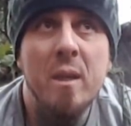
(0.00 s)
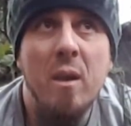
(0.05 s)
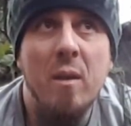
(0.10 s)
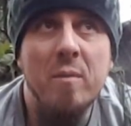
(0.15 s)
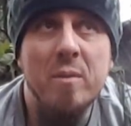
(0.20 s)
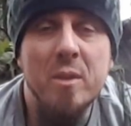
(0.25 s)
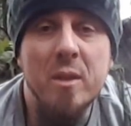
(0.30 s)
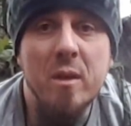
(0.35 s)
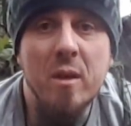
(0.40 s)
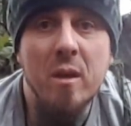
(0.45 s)

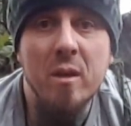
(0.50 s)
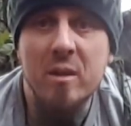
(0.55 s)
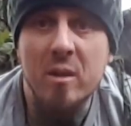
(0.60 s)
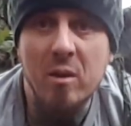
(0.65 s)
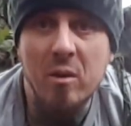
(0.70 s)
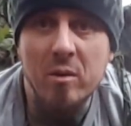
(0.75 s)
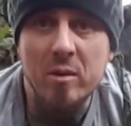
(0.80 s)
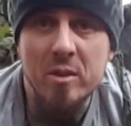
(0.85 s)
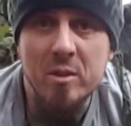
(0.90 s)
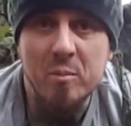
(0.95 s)
Obviously I'd
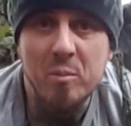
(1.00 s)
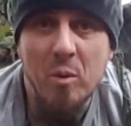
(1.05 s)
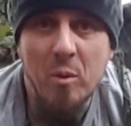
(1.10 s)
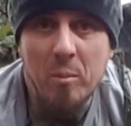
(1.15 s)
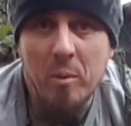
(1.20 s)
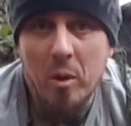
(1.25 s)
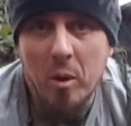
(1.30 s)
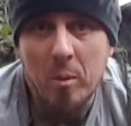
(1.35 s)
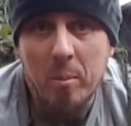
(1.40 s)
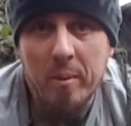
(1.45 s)
like to
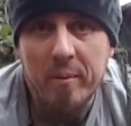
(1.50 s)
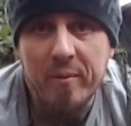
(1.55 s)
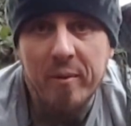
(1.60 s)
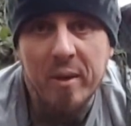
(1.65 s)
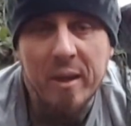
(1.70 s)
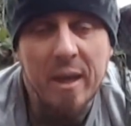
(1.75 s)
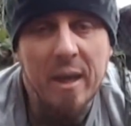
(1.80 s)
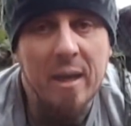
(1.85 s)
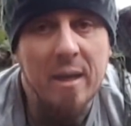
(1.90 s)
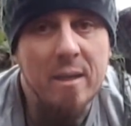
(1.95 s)
warm it up if I
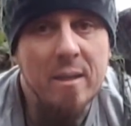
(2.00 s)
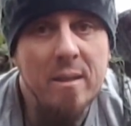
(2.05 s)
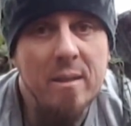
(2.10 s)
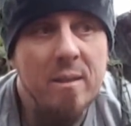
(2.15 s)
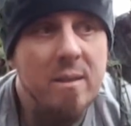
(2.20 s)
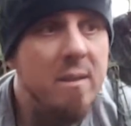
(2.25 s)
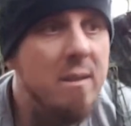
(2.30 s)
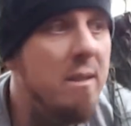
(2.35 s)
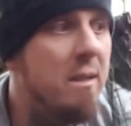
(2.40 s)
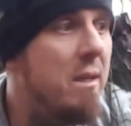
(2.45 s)
can,
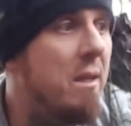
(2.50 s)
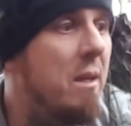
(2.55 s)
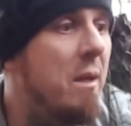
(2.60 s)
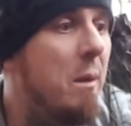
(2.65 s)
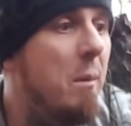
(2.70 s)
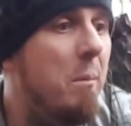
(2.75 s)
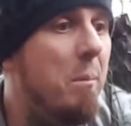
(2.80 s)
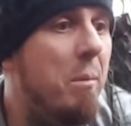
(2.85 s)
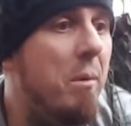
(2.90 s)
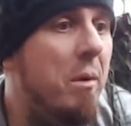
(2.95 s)

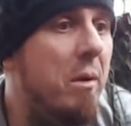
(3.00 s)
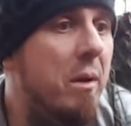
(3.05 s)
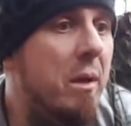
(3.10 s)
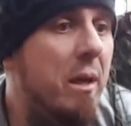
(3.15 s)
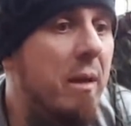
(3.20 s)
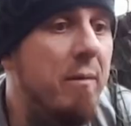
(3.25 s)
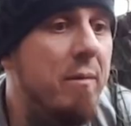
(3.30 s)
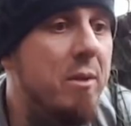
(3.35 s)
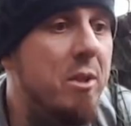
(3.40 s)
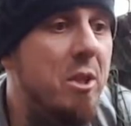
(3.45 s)
but
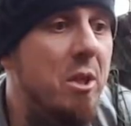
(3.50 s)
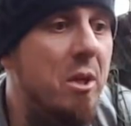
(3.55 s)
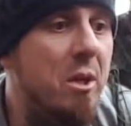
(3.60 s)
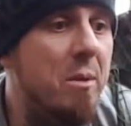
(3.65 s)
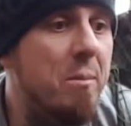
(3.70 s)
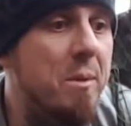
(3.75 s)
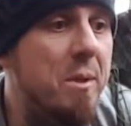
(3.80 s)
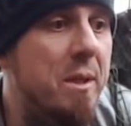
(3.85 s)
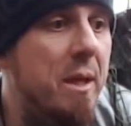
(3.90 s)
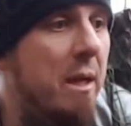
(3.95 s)
given
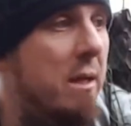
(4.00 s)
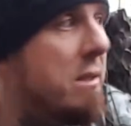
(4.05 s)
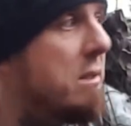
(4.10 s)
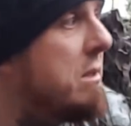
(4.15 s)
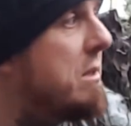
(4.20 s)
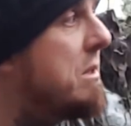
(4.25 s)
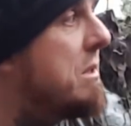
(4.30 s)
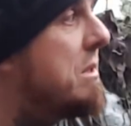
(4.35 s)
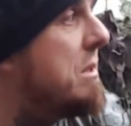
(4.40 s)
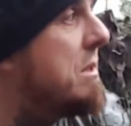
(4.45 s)

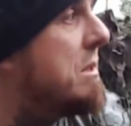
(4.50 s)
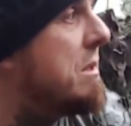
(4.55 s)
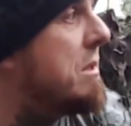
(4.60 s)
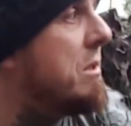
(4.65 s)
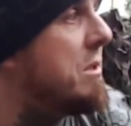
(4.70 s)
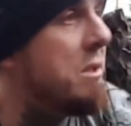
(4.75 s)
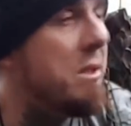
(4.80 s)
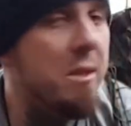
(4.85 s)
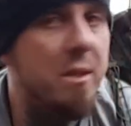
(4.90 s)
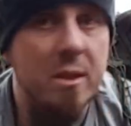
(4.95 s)
circumstance,
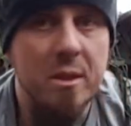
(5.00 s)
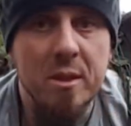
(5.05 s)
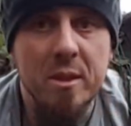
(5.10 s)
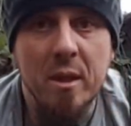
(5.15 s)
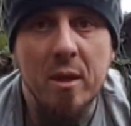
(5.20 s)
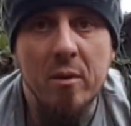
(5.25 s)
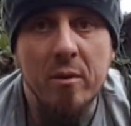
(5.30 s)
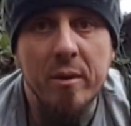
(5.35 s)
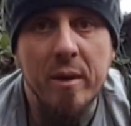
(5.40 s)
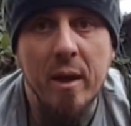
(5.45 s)
because it's a
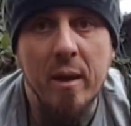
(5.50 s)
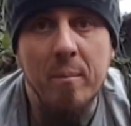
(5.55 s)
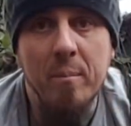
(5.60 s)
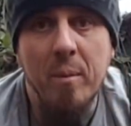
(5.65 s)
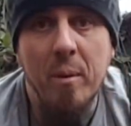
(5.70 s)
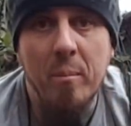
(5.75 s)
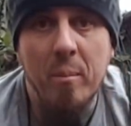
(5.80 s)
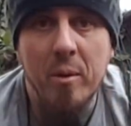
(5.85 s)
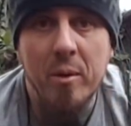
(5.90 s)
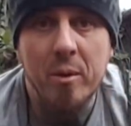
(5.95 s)
stealth camp,
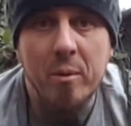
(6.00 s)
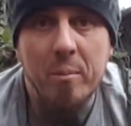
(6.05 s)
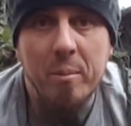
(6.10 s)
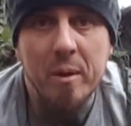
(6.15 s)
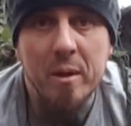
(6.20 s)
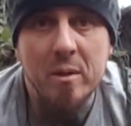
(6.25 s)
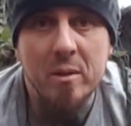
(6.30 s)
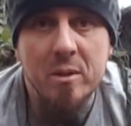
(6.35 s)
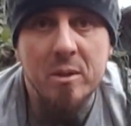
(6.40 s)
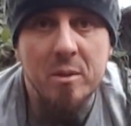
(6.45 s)
I might not be
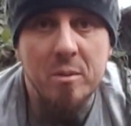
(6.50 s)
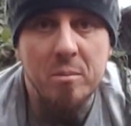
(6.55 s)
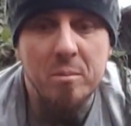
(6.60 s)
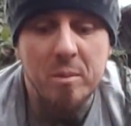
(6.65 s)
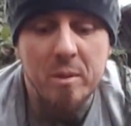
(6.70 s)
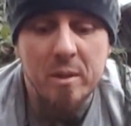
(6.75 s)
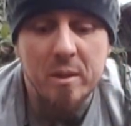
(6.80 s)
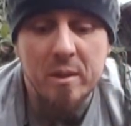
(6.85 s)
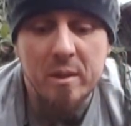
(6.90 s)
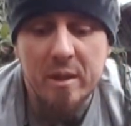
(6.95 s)
able to
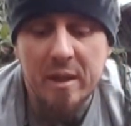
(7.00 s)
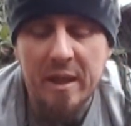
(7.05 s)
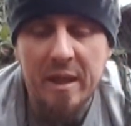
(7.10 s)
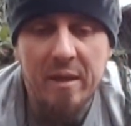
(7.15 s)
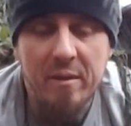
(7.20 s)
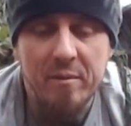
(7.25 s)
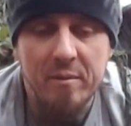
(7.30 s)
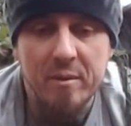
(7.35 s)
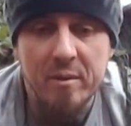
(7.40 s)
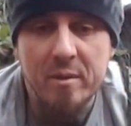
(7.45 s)

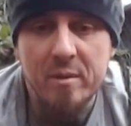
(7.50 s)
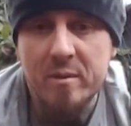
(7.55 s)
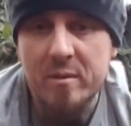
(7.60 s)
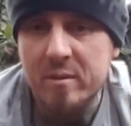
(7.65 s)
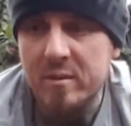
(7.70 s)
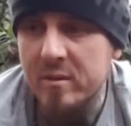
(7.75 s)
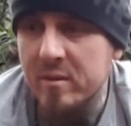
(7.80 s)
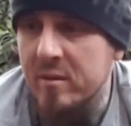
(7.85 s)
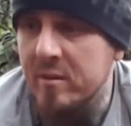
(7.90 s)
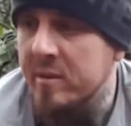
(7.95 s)
even
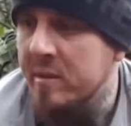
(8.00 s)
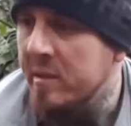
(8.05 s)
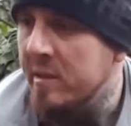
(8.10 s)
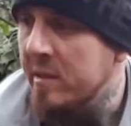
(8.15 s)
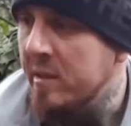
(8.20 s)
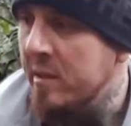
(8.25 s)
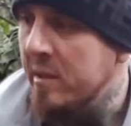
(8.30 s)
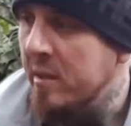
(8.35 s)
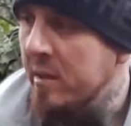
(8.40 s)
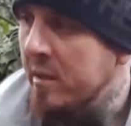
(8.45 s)

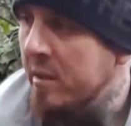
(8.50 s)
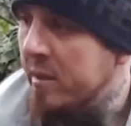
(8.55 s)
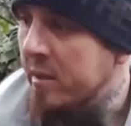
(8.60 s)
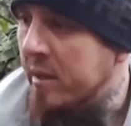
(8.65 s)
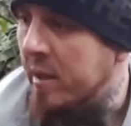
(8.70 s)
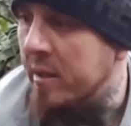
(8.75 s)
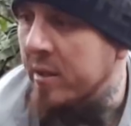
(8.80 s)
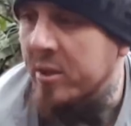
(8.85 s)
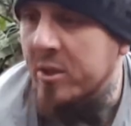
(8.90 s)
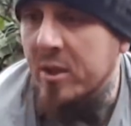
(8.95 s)

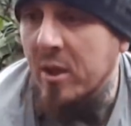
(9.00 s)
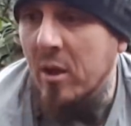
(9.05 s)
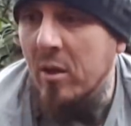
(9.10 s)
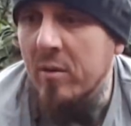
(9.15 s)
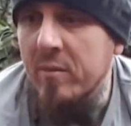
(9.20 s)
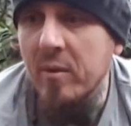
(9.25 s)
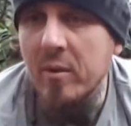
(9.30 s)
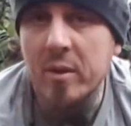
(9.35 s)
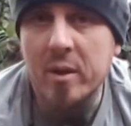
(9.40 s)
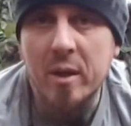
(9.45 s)
get the
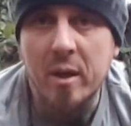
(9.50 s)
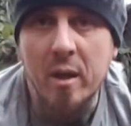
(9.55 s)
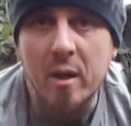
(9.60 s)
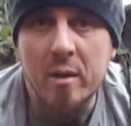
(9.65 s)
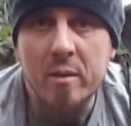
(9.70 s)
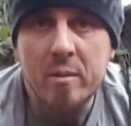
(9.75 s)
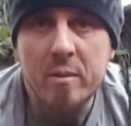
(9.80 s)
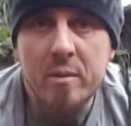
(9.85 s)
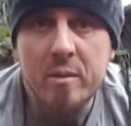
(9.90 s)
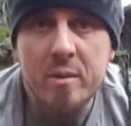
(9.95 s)
stove on the
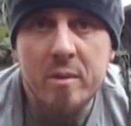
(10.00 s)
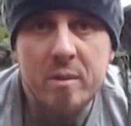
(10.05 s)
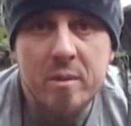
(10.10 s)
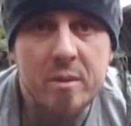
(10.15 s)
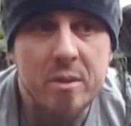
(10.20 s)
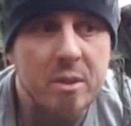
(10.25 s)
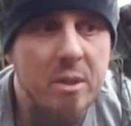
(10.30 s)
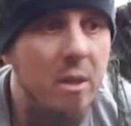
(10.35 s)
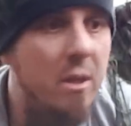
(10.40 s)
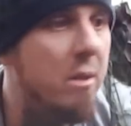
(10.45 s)
go,
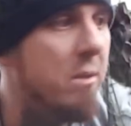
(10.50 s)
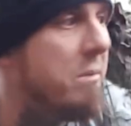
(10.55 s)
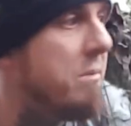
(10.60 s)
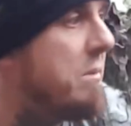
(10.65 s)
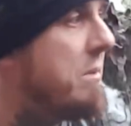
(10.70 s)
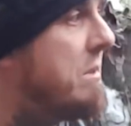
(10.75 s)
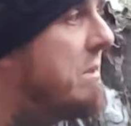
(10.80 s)
so